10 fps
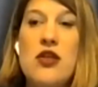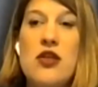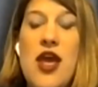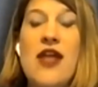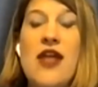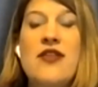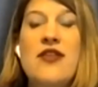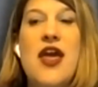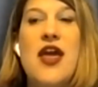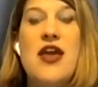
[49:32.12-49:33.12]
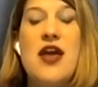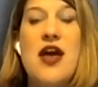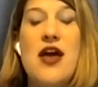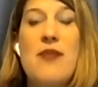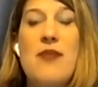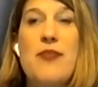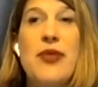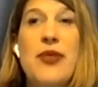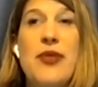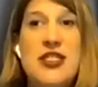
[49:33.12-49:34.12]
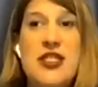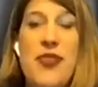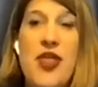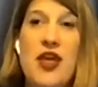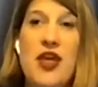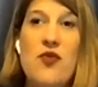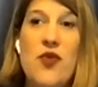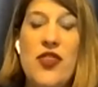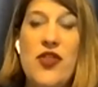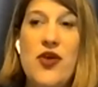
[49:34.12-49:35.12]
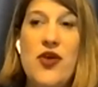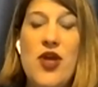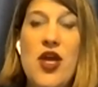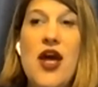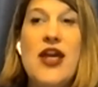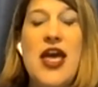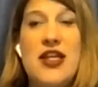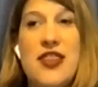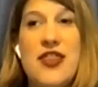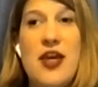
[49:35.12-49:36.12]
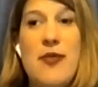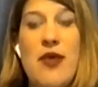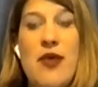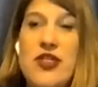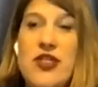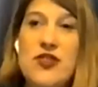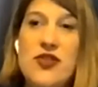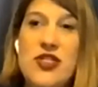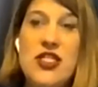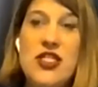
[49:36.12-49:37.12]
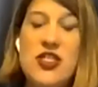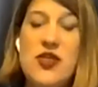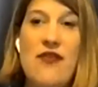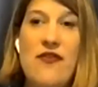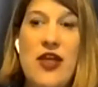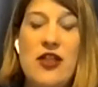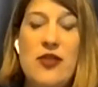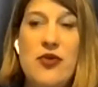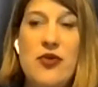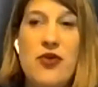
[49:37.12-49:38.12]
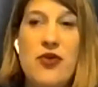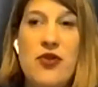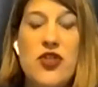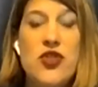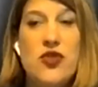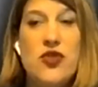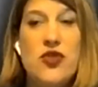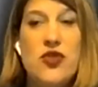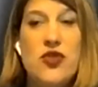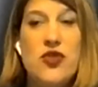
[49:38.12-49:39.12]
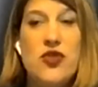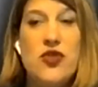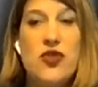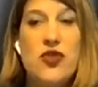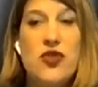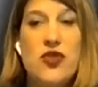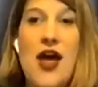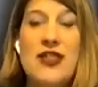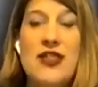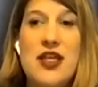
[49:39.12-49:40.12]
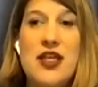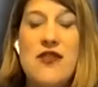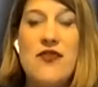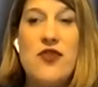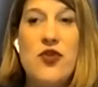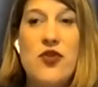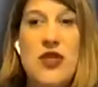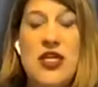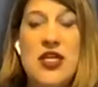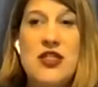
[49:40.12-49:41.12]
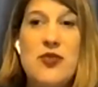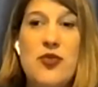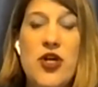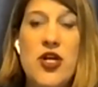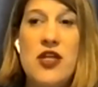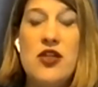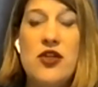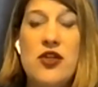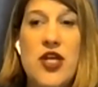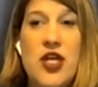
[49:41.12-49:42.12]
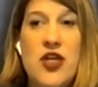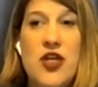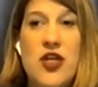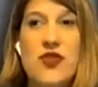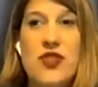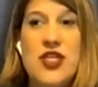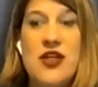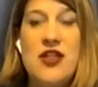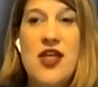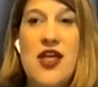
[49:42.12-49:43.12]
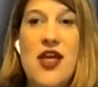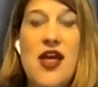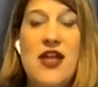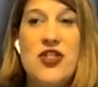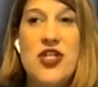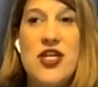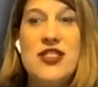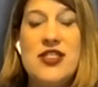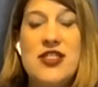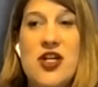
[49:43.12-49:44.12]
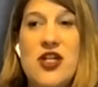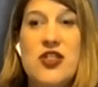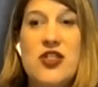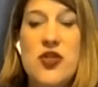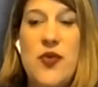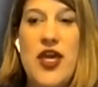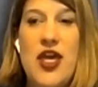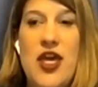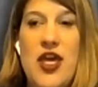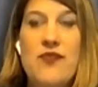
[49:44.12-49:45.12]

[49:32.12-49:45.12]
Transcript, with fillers: Can they build something with you? Again, think about what resources you have available to you. Ask if you need support in learning a new skill and just start doing it.